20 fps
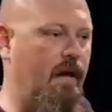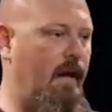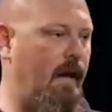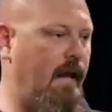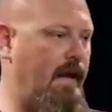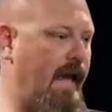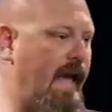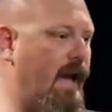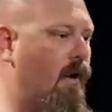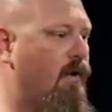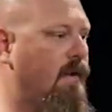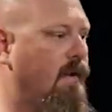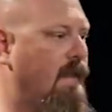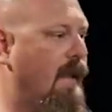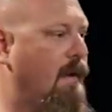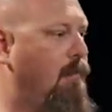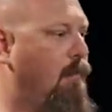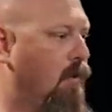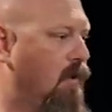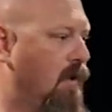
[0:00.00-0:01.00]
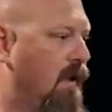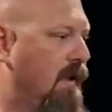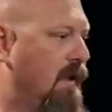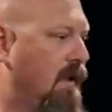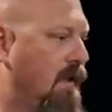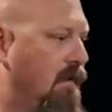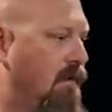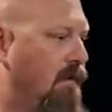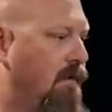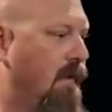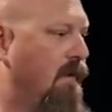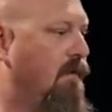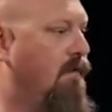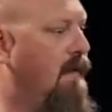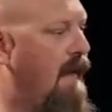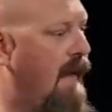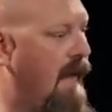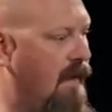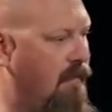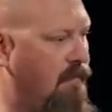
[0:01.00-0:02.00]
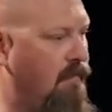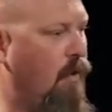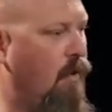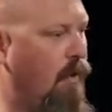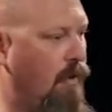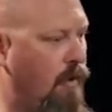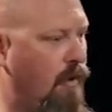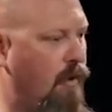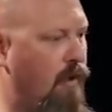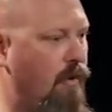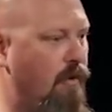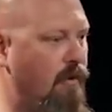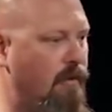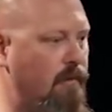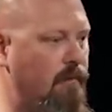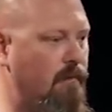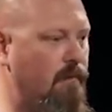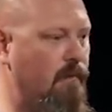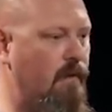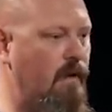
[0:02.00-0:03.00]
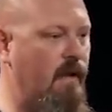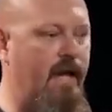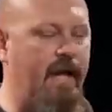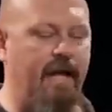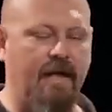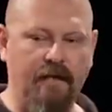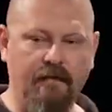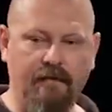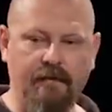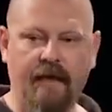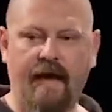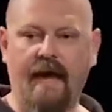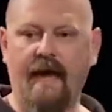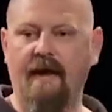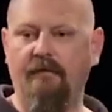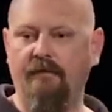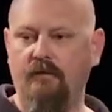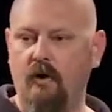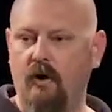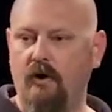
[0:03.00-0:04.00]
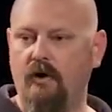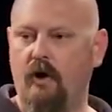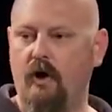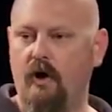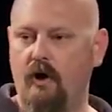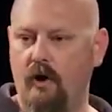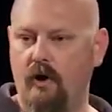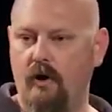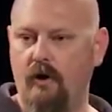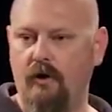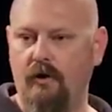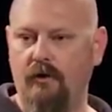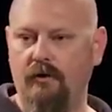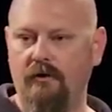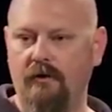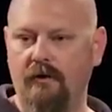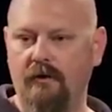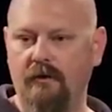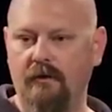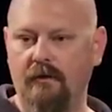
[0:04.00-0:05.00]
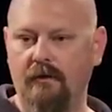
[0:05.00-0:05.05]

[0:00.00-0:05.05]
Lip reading: And how can they believe if they have not heard? And if they have not heard,